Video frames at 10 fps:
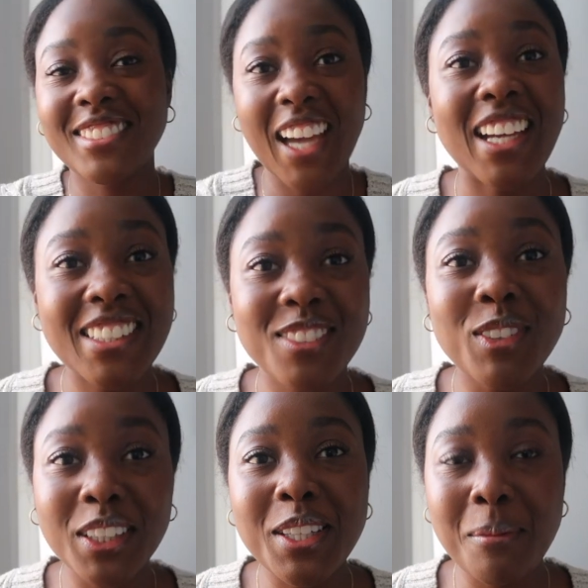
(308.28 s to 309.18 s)
That's
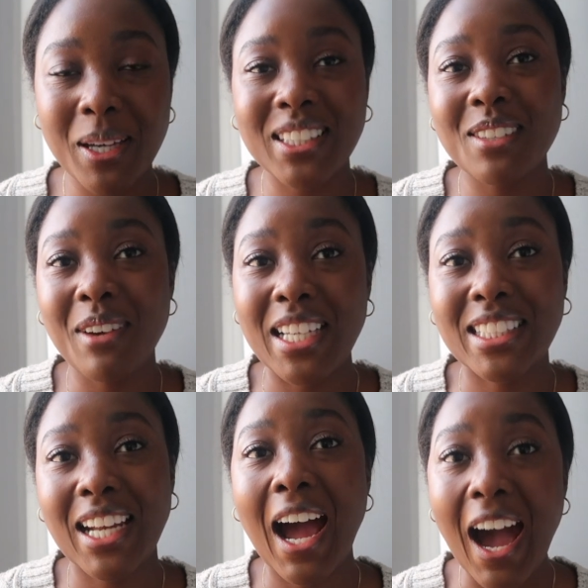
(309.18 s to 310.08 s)
really the best advice
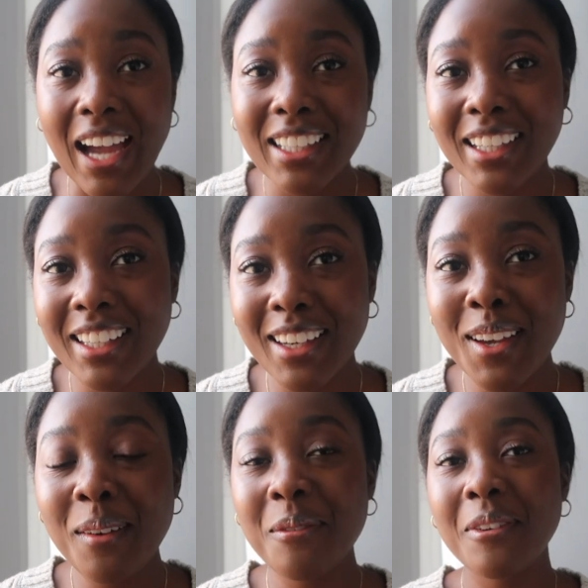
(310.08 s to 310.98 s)
that I could
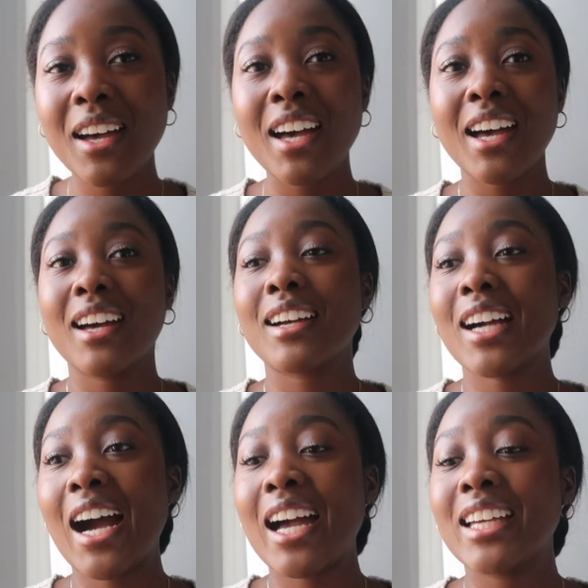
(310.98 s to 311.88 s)
give.
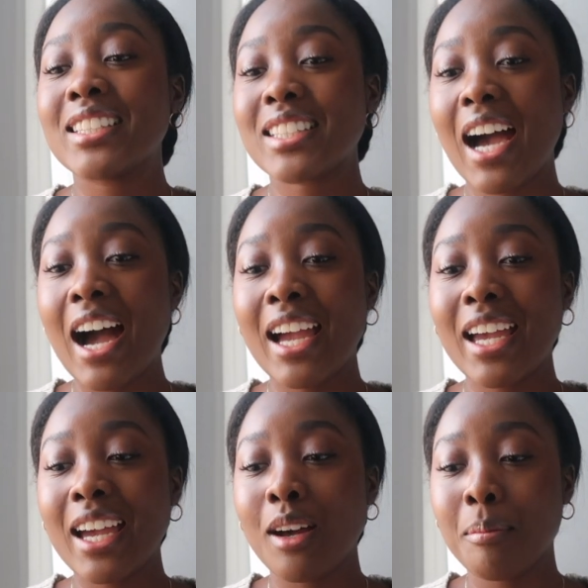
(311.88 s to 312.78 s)
Guys, I
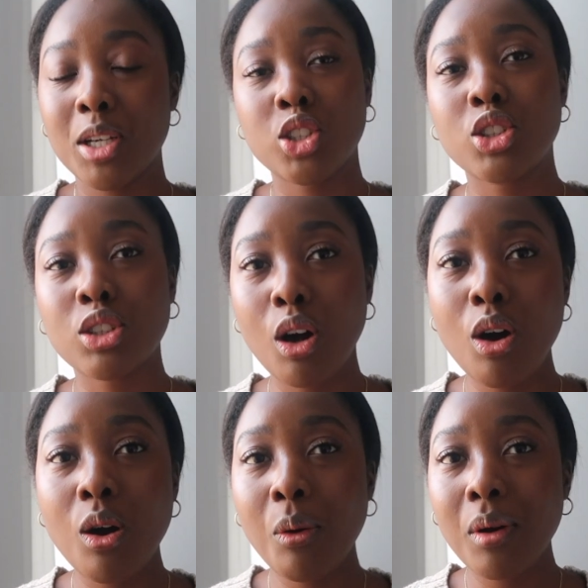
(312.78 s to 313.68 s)
am
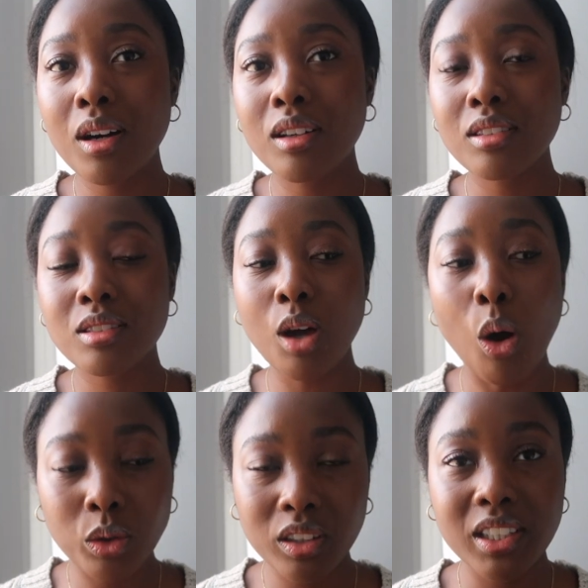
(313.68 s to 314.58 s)
so
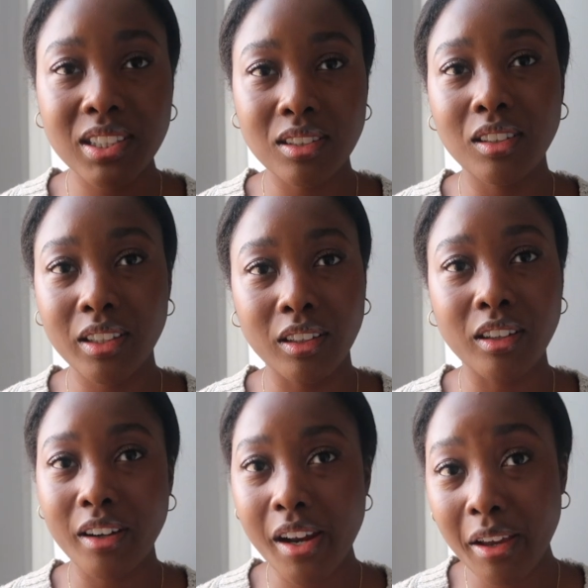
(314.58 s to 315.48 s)
totally still in a
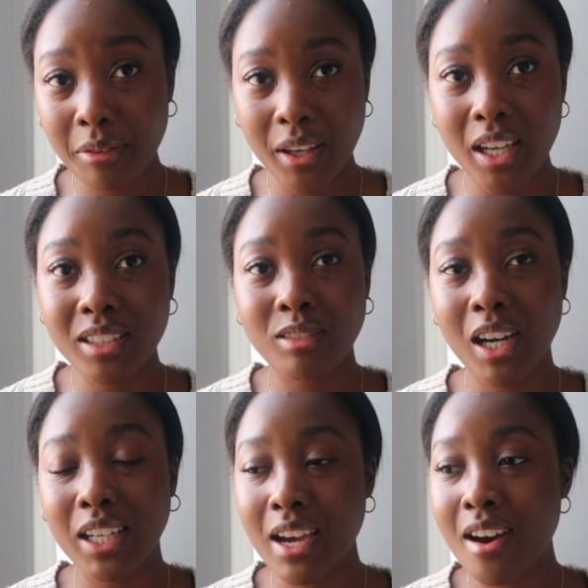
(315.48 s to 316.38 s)
learning phase
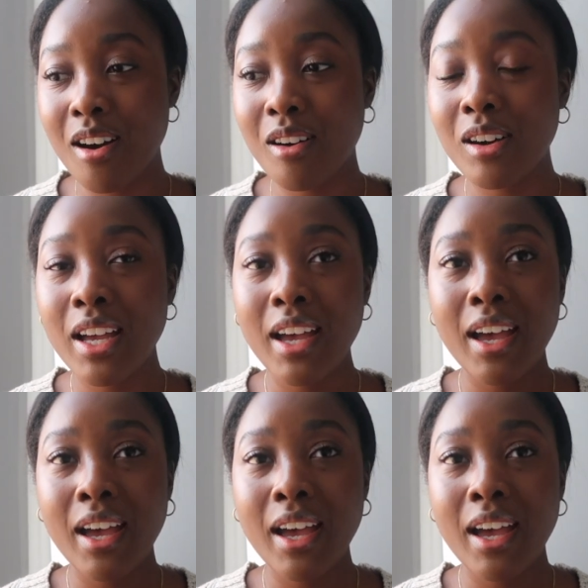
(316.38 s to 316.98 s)
right now